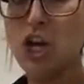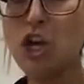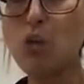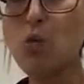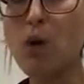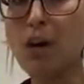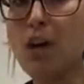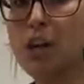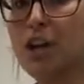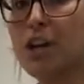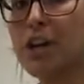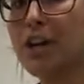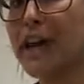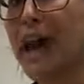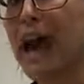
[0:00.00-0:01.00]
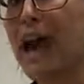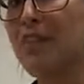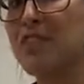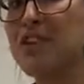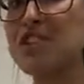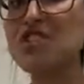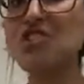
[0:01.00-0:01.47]
You wanna look
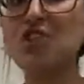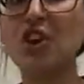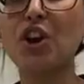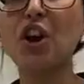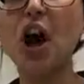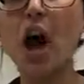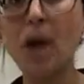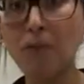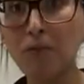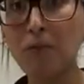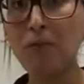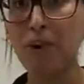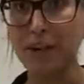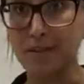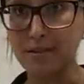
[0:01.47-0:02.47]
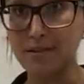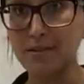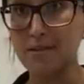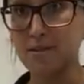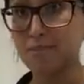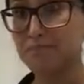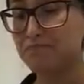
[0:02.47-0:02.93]
at the
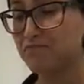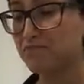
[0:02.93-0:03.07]
circumference